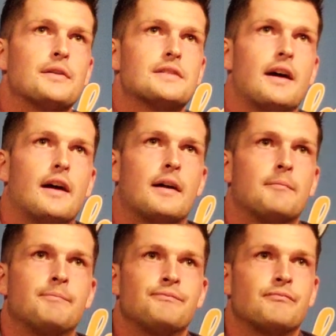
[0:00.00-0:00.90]
was
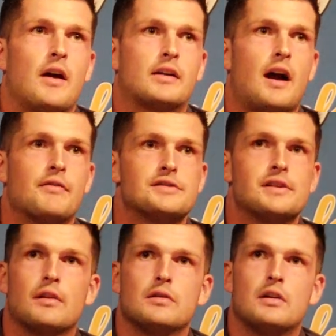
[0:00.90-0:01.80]
um, a cover
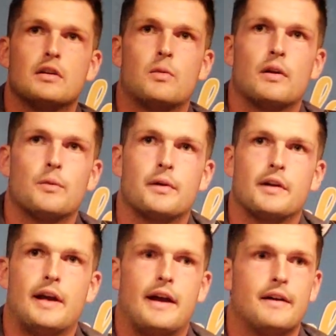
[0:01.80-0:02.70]
zero look where we were
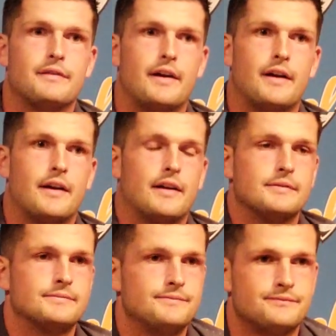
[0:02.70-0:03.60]
going to have, uh,
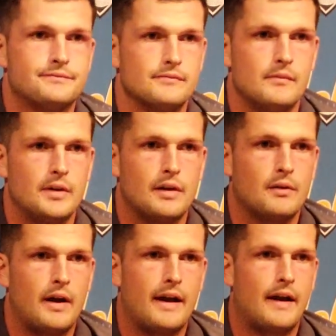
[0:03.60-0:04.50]
you know,
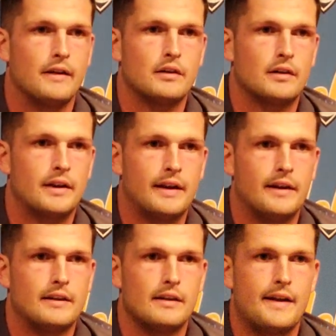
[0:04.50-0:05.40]
I, I, alerted it
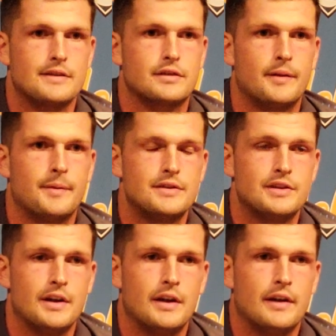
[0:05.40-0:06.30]
at the line of
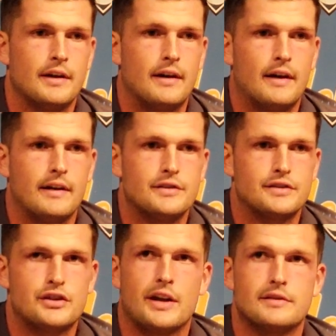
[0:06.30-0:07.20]
scrimmage, uh, just
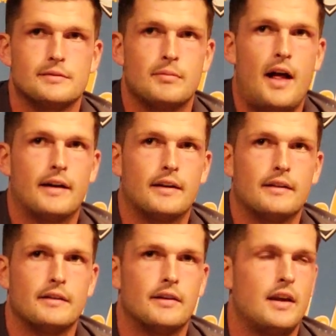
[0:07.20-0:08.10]
changed some
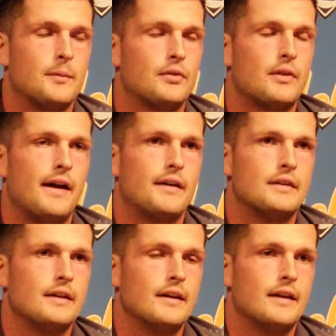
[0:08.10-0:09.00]
blocking schemes
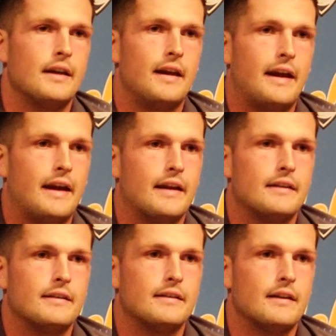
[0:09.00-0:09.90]
around,
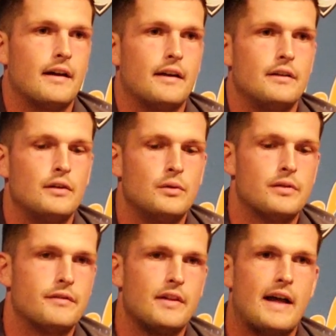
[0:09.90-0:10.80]
and uh, knew with
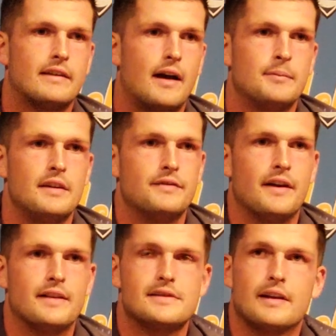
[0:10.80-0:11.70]
the flat top
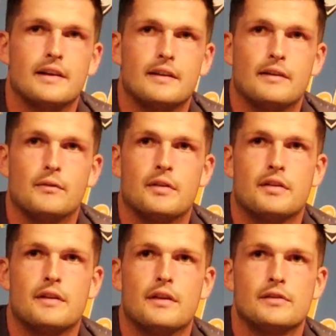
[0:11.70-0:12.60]
defense that with
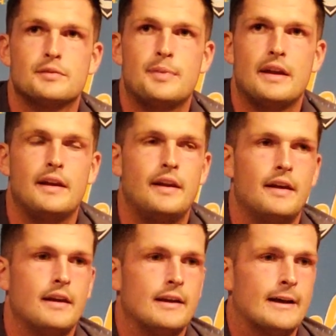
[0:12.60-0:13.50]
Theo's speed
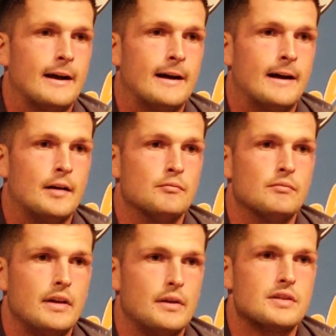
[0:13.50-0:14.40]
um,
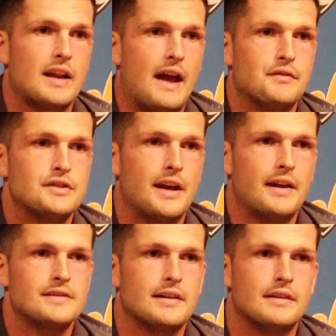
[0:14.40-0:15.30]
he was going to have a
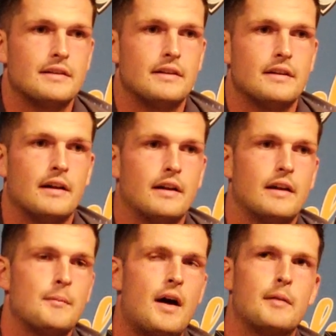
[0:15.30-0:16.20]
chance. And
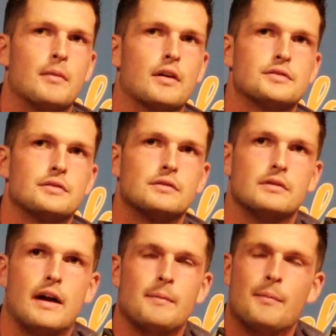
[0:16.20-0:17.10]
uh, Iman
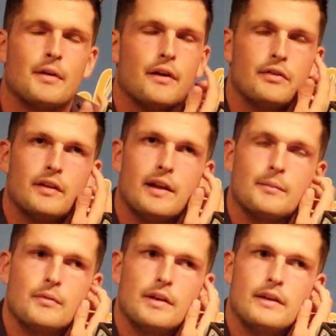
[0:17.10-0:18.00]
Marshall, I remember hosting
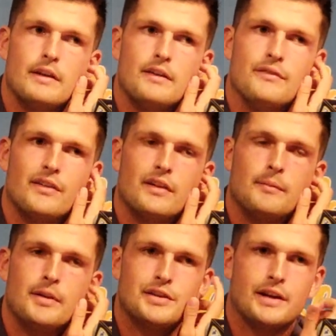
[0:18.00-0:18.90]
him when he
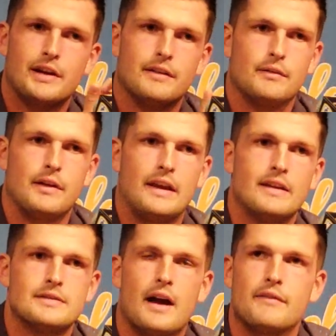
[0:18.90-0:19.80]
visited Michigan.
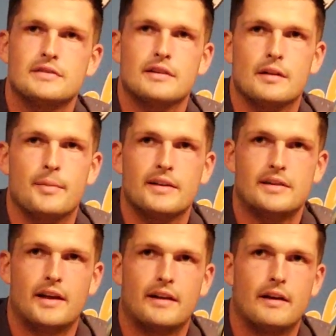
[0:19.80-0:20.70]
He's obviously their best
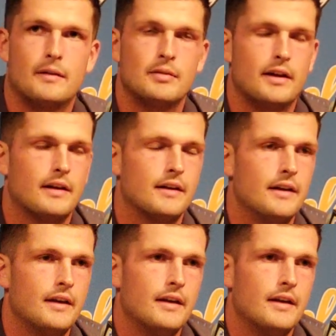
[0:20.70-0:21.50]
secondary player,